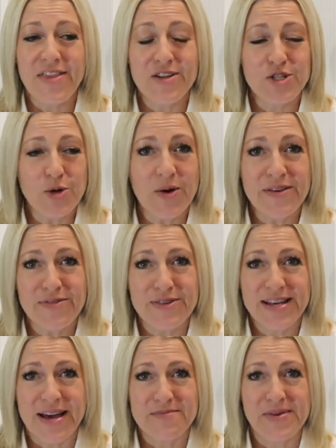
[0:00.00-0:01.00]
the joyful
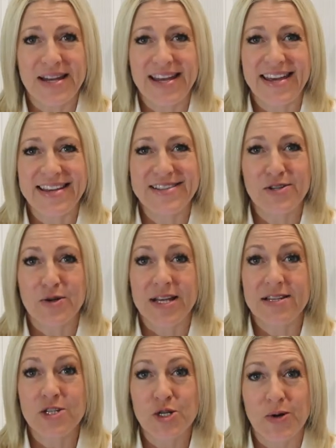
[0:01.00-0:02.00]
company, to
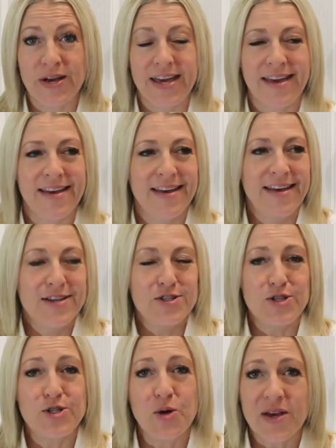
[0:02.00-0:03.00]
enjoy,
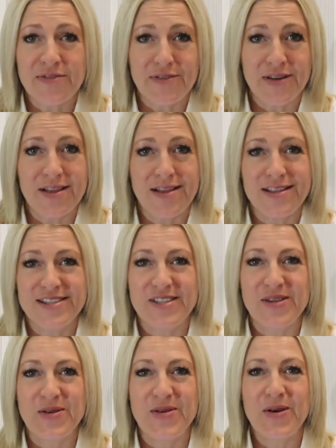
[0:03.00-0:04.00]
to joyful,
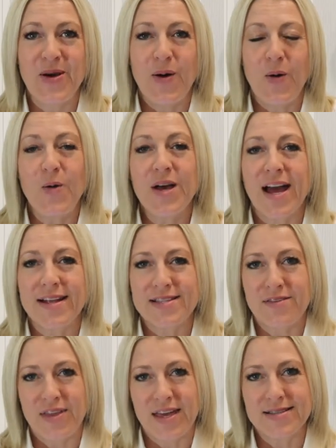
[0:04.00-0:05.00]
to all kinds
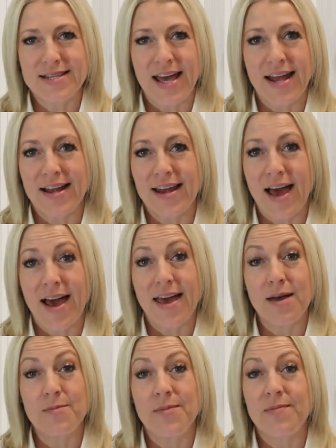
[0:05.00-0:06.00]
of things. And
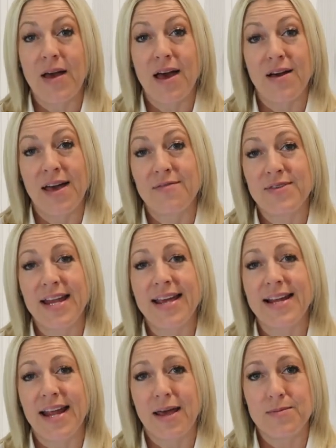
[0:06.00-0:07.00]
I have
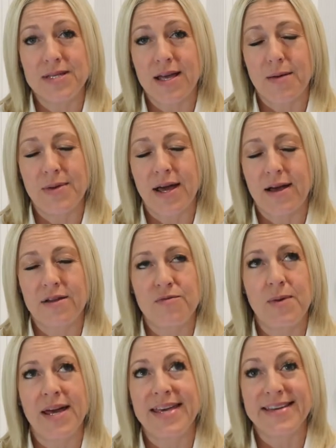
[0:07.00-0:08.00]
nicknames coming out of
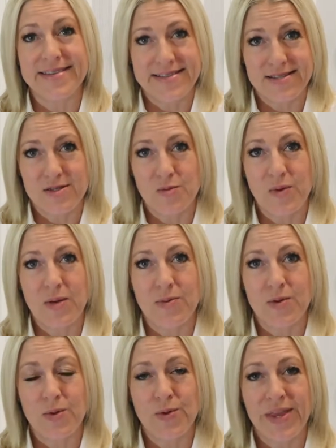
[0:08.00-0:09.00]
my ears.
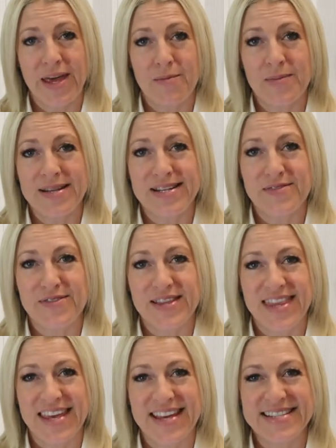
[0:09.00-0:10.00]
People all name me different
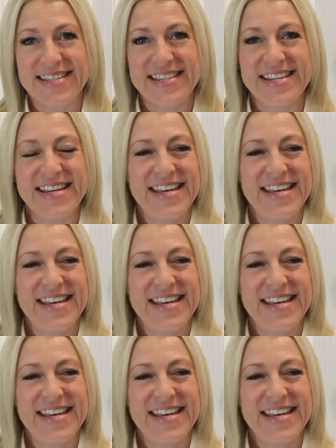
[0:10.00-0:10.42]
things.